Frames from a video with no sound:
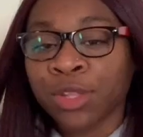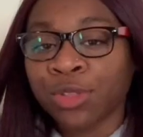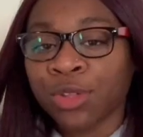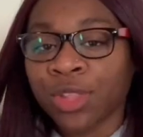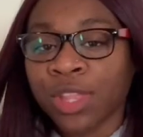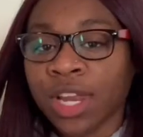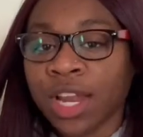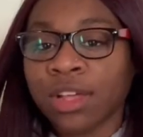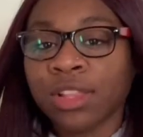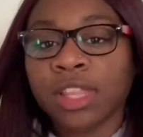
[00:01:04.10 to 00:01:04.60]
to
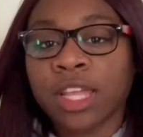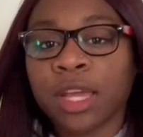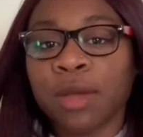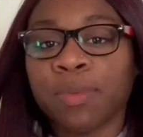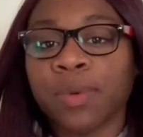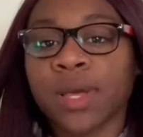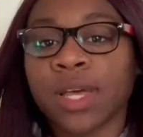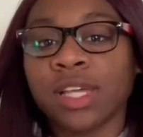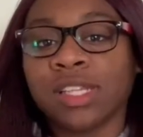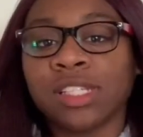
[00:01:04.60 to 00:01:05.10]
throw that out
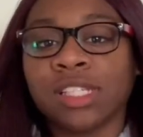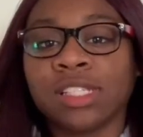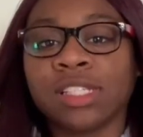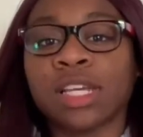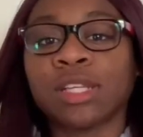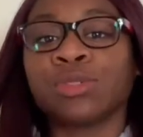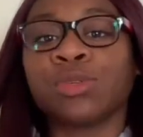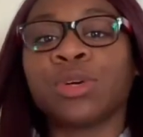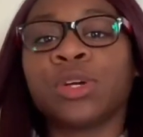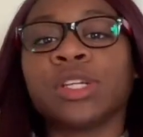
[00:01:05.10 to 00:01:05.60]
there because his
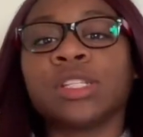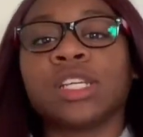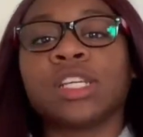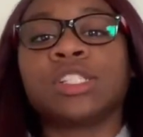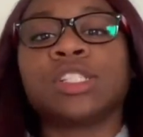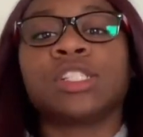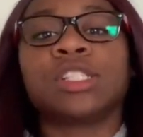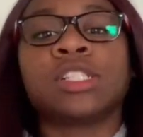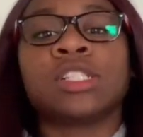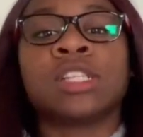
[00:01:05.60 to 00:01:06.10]
sexual
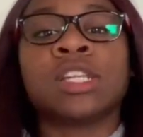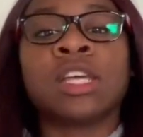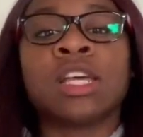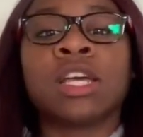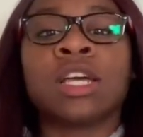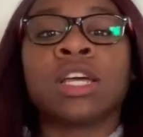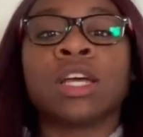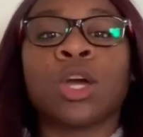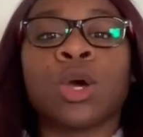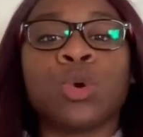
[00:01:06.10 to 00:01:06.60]
orientation
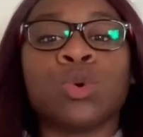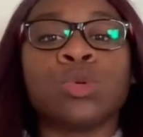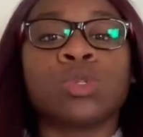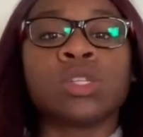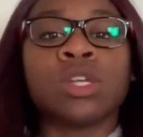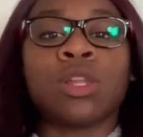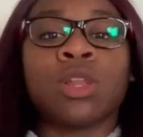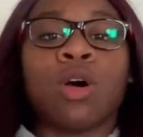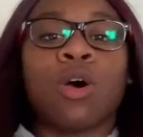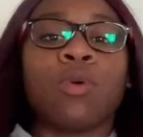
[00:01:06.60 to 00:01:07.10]

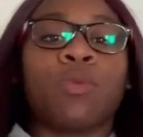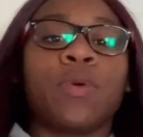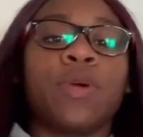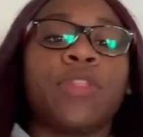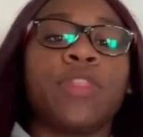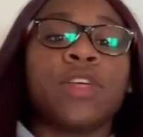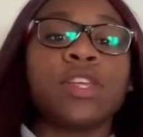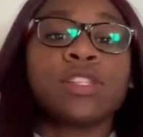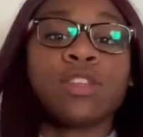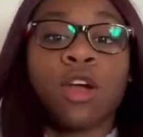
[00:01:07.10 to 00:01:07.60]
goes along
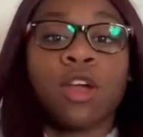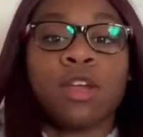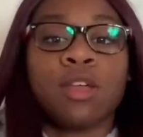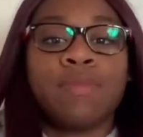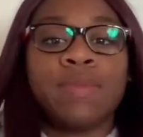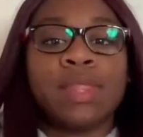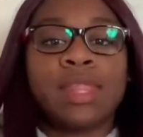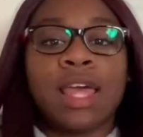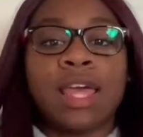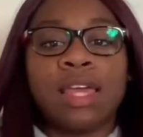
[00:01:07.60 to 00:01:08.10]
with his
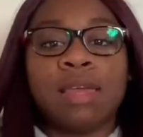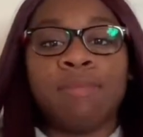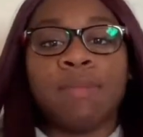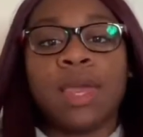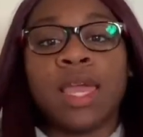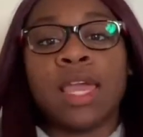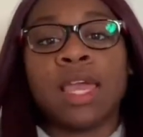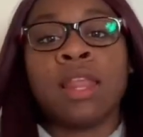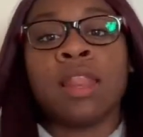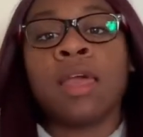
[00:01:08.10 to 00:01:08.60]
argument that he
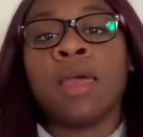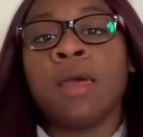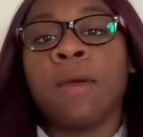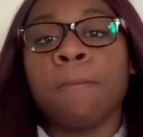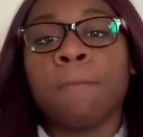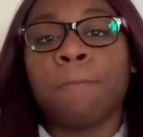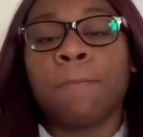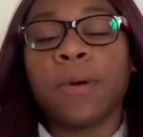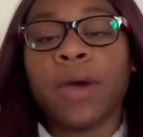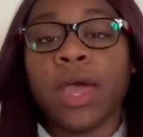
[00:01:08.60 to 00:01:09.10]
made.
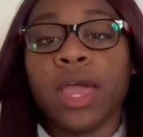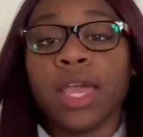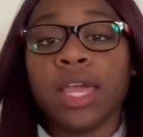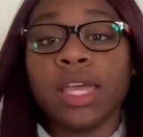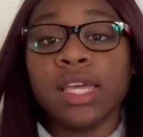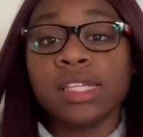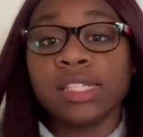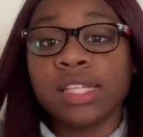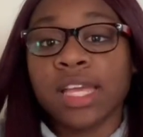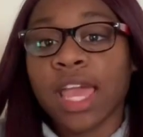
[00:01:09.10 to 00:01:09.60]
But
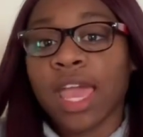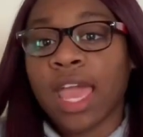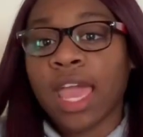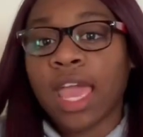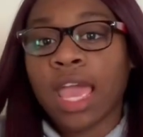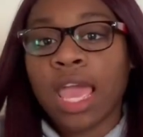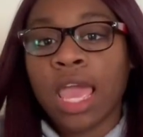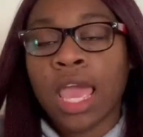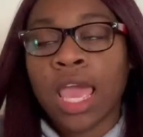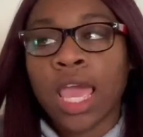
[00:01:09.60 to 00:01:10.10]
he's
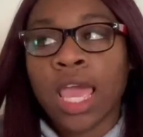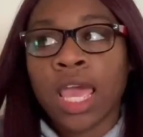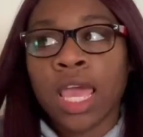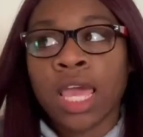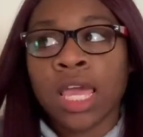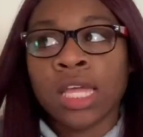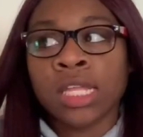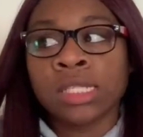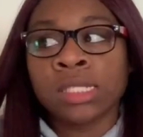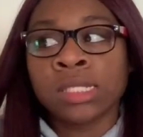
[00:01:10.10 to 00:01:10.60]
gay,
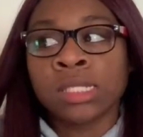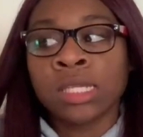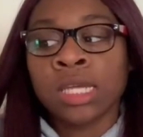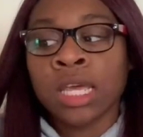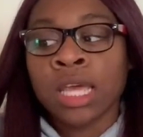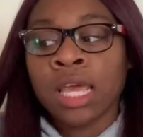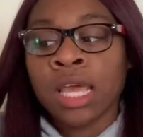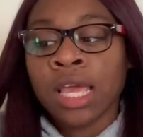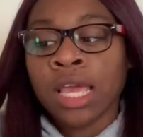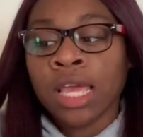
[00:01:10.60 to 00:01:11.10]
and
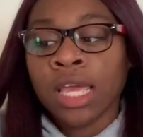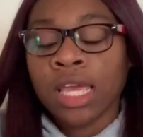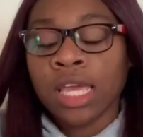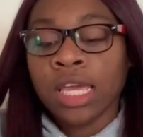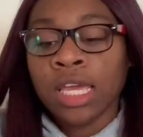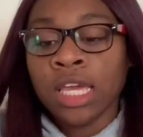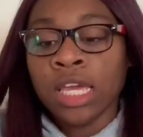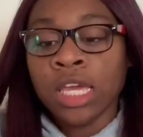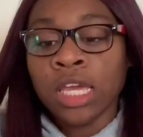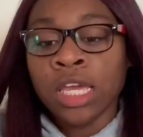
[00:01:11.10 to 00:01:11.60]

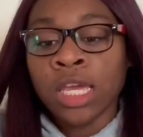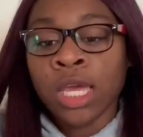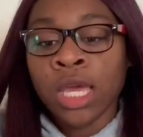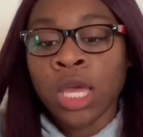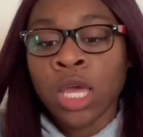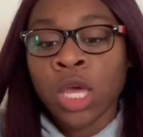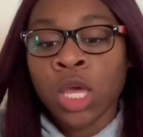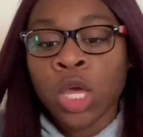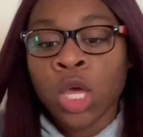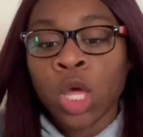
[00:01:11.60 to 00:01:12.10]

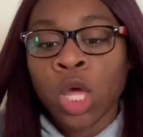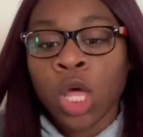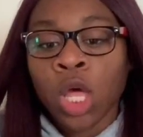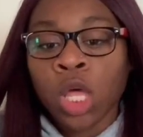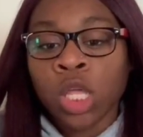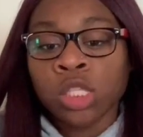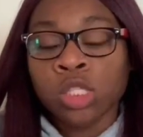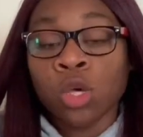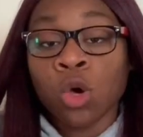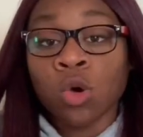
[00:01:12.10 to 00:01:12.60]
he
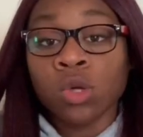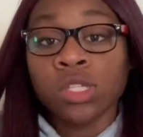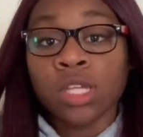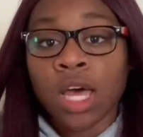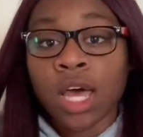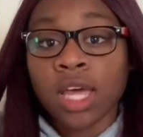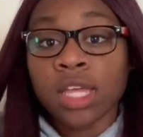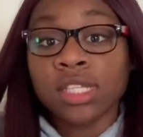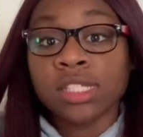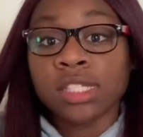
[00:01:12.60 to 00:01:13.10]
told
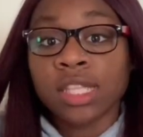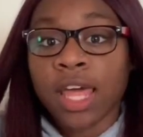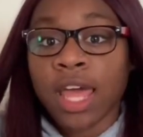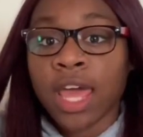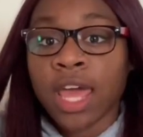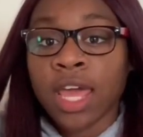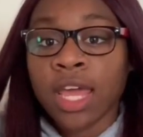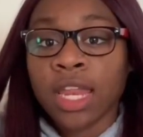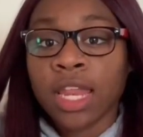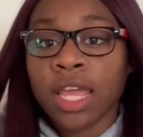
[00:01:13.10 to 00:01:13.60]
us
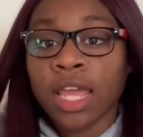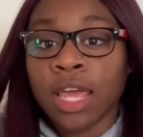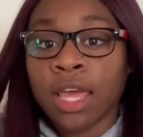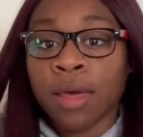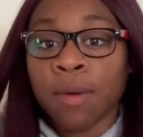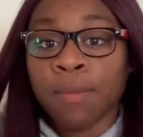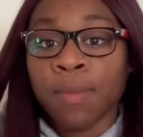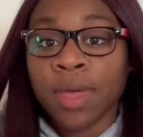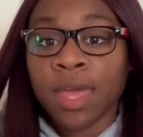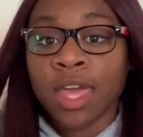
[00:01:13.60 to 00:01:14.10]
that
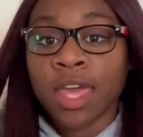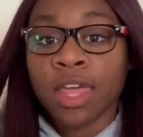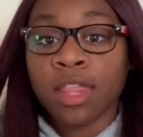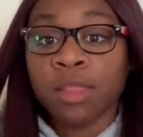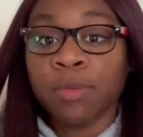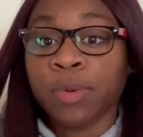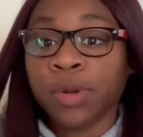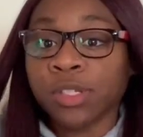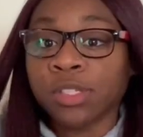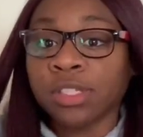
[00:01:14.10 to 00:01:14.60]
him
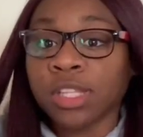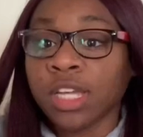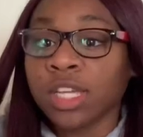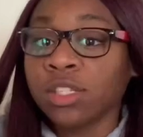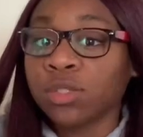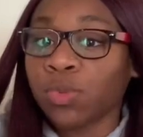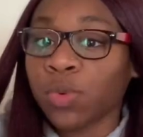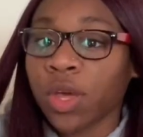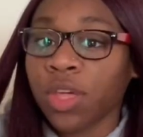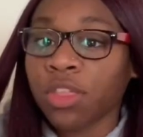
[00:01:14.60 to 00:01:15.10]
and the person that
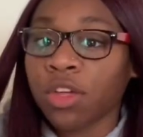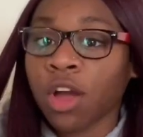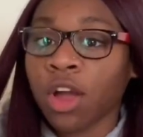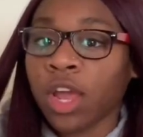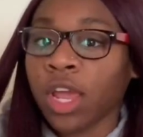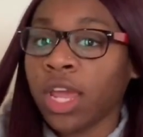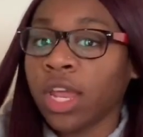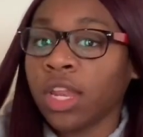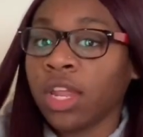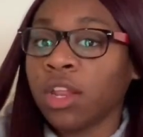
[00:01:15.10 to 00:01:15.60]
he's with are
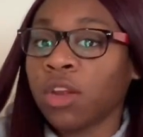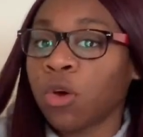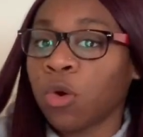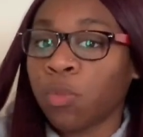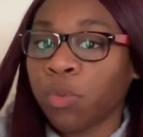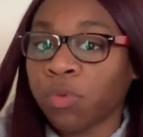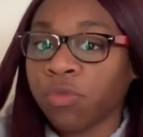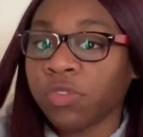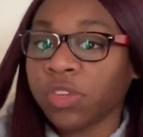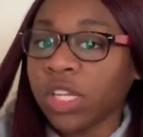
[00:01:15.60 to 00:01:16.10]
in an
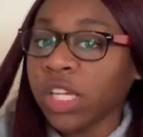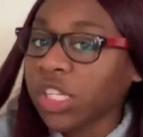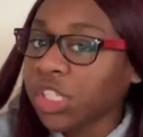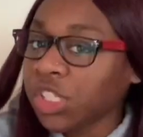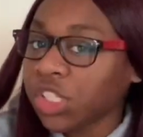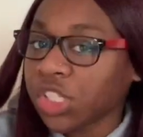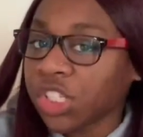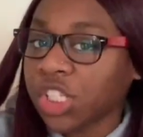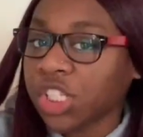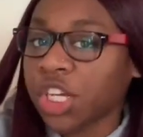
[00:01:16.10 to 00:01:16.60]
open
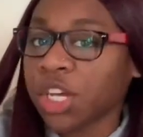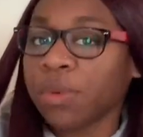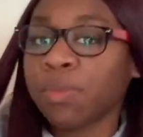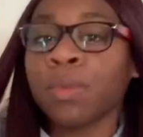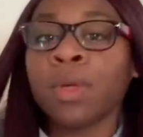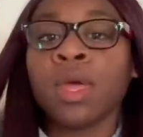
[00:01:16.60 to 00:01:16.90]
relationship.